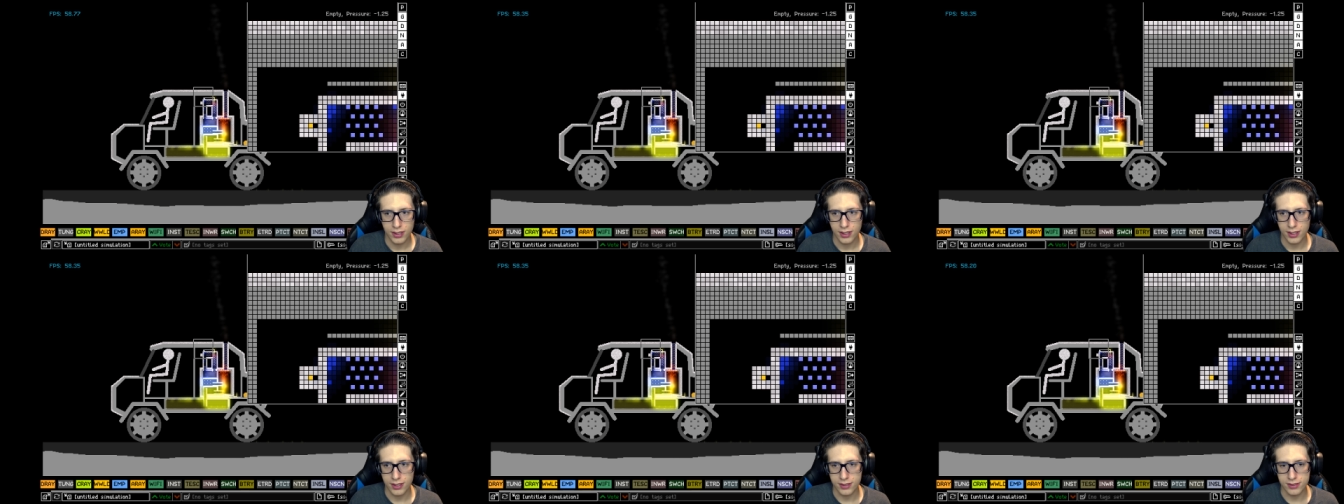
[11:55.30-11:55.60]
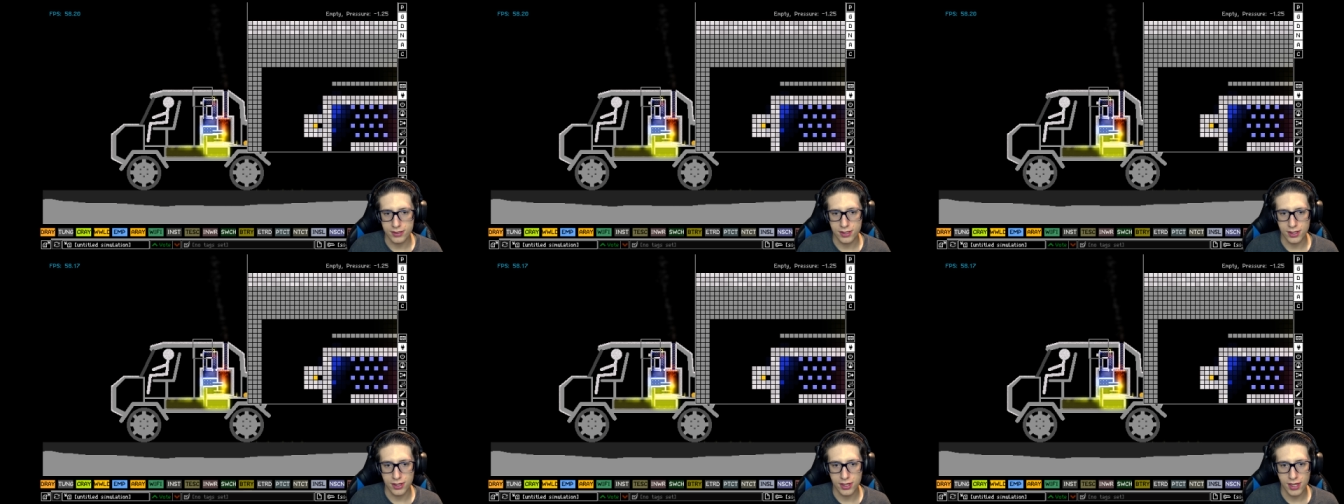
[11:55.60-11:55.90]

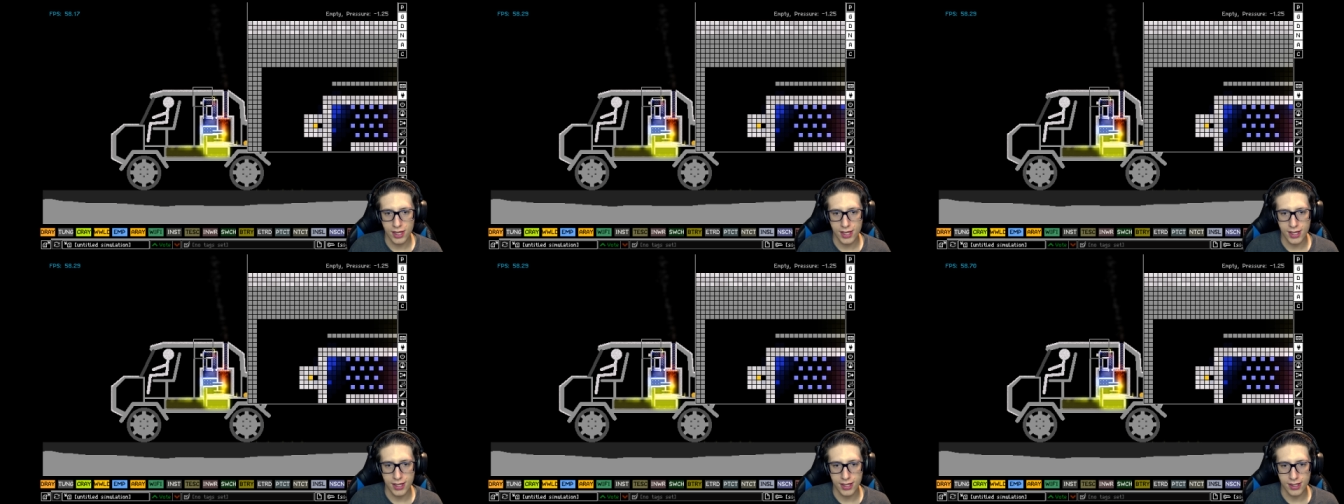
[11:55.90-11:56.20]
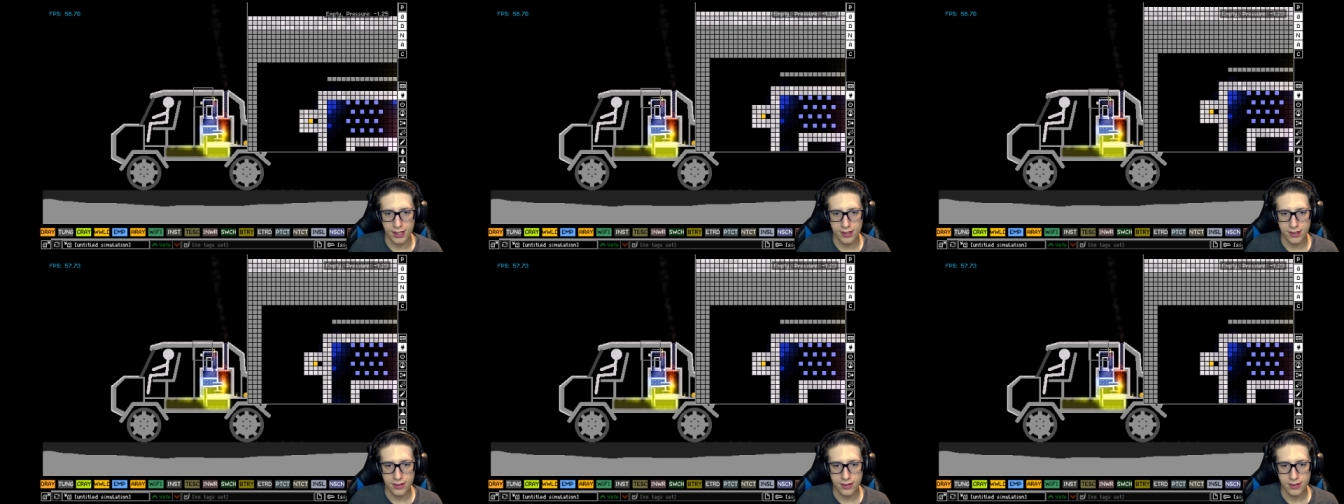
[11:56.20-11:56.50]
And
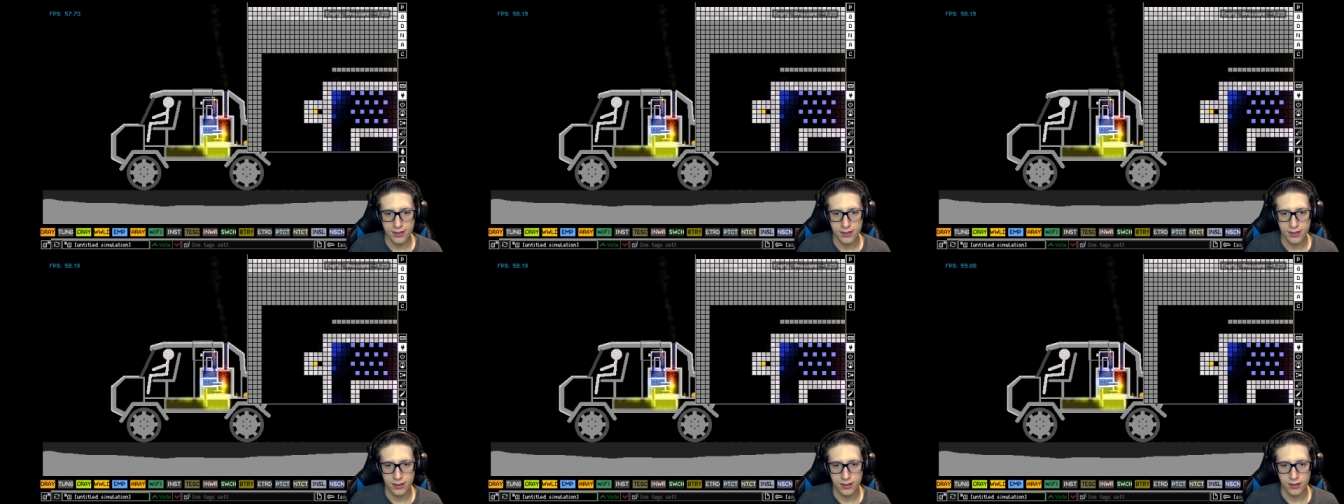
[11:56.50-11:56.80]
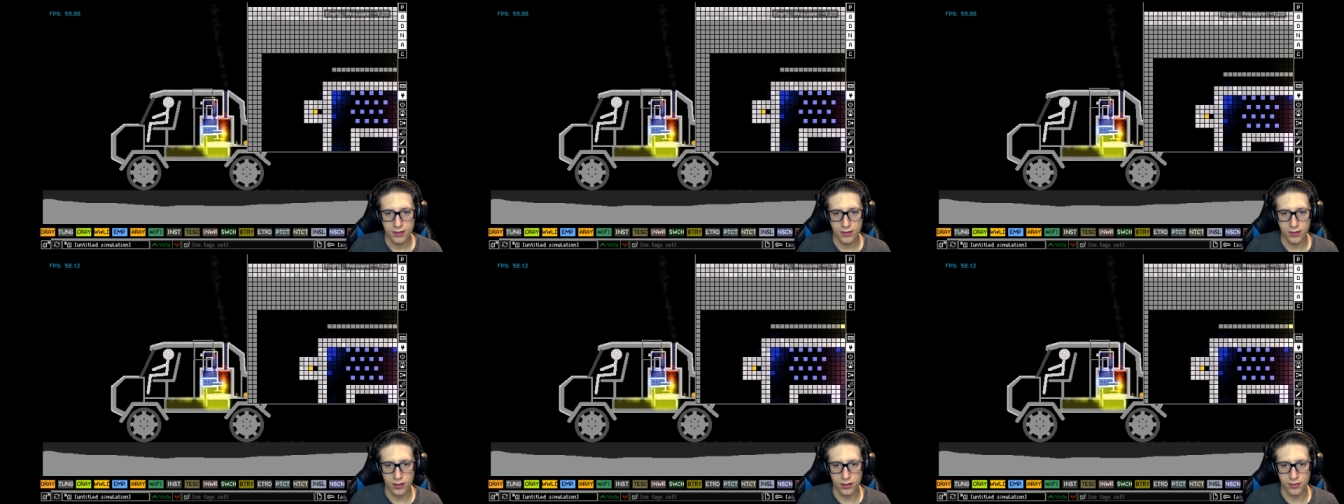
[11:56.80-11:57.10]
then
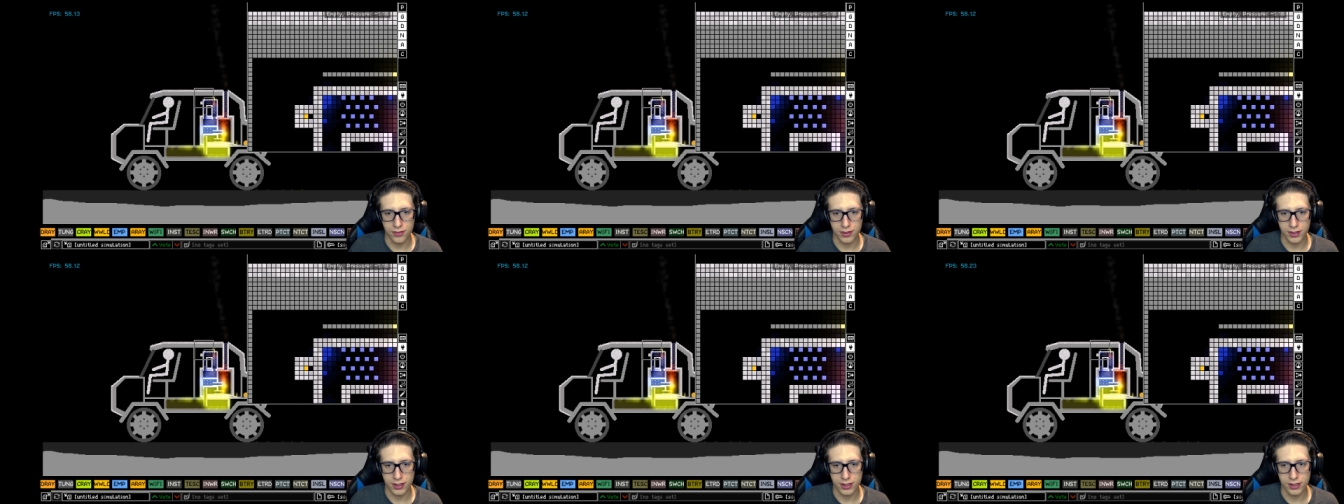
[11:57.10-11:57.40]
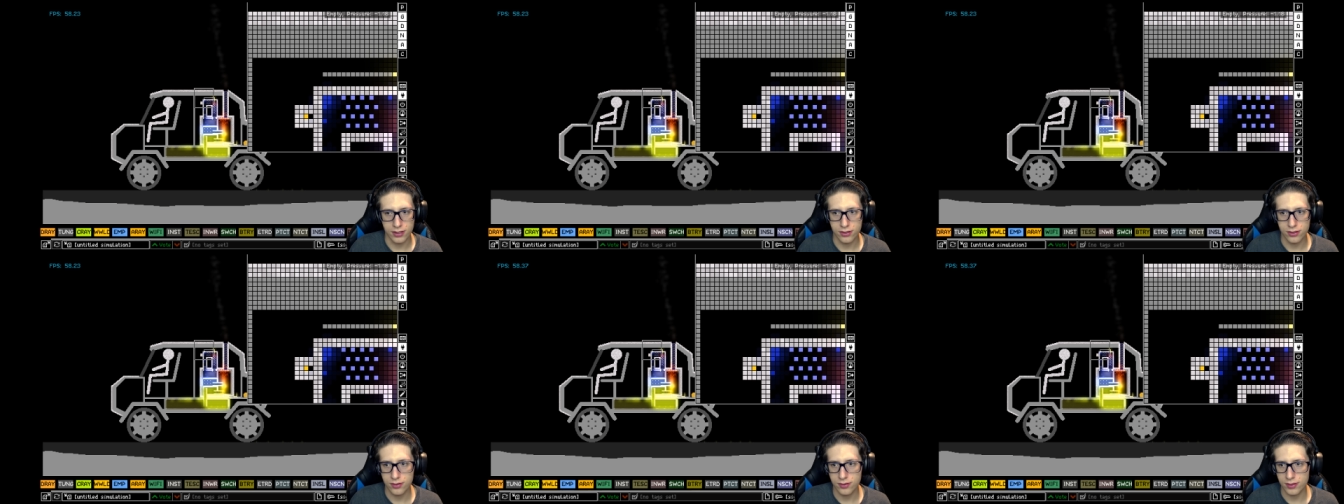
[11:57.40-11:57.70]
what we're going
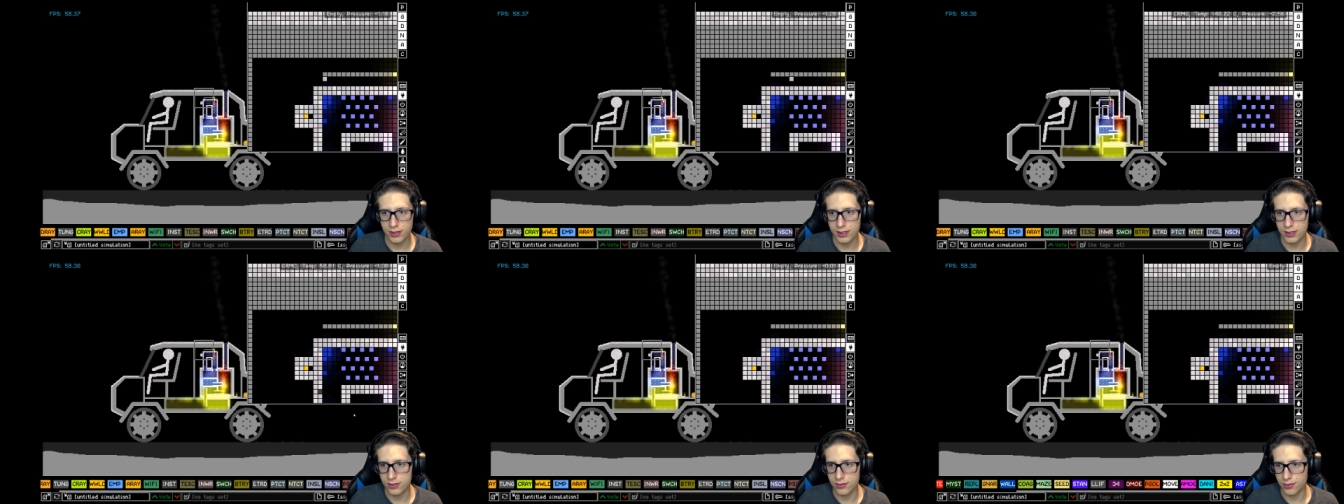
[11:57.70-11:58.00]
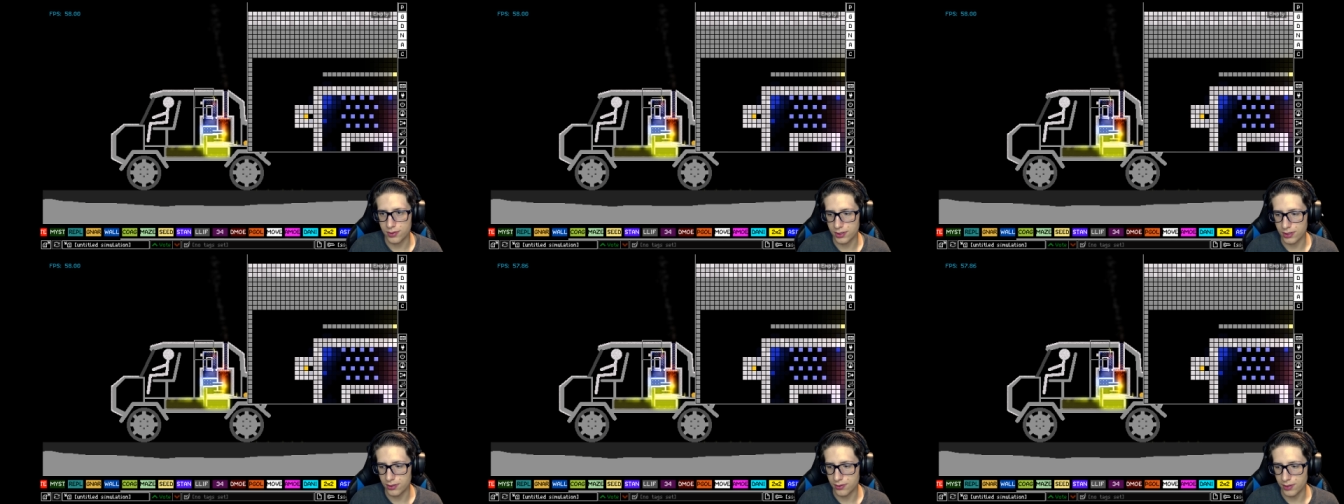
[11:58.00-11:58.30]
to do is
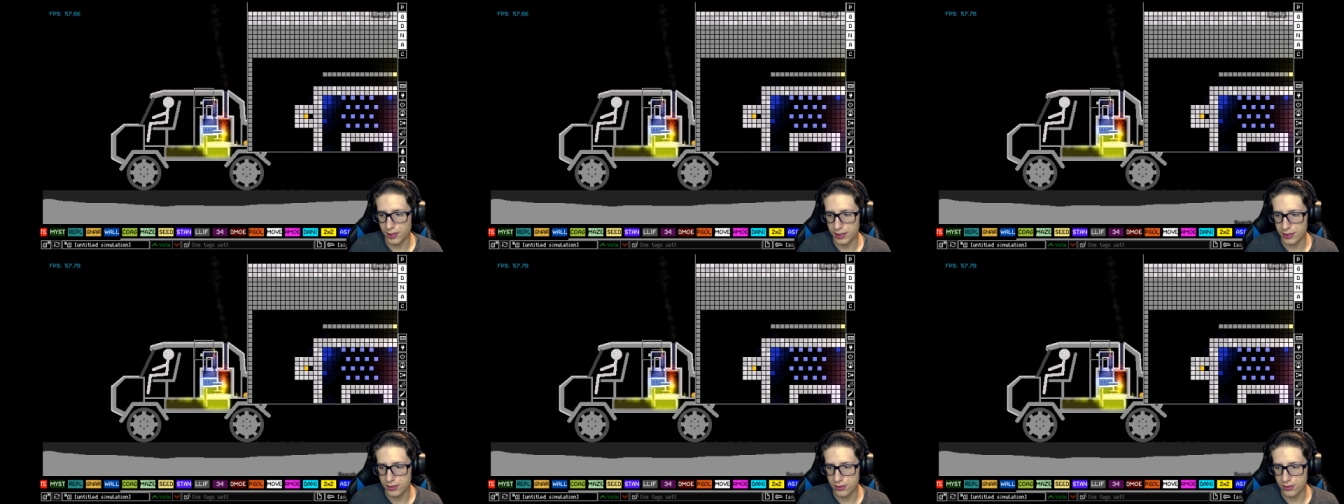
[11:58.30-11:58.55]
we're going